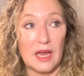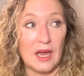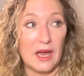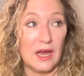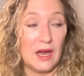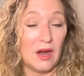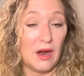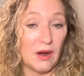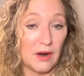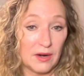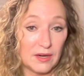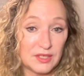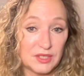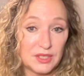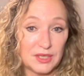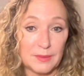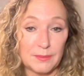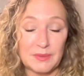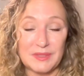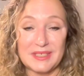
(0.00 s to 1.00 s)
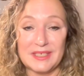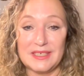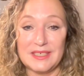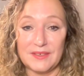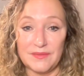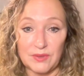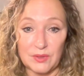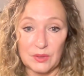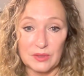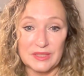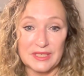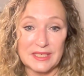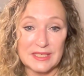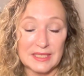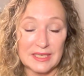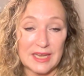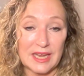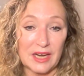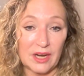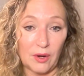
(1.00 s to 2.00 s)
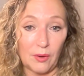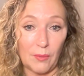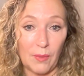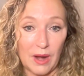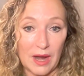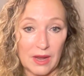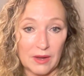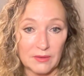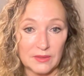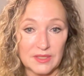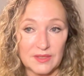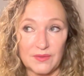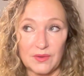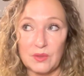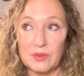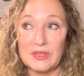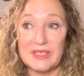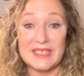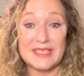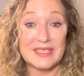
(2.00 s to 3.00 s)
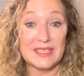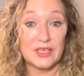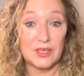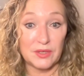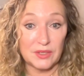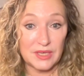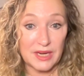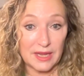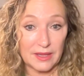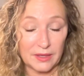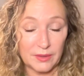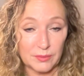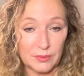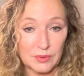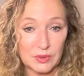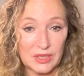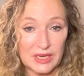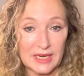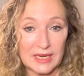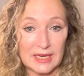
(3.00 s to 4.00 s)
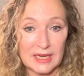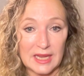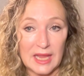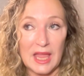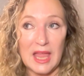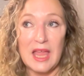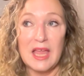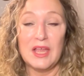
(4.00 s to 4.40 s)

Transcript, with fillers: uh, hardships, difficulties in getting around, difficulties in your daily routine.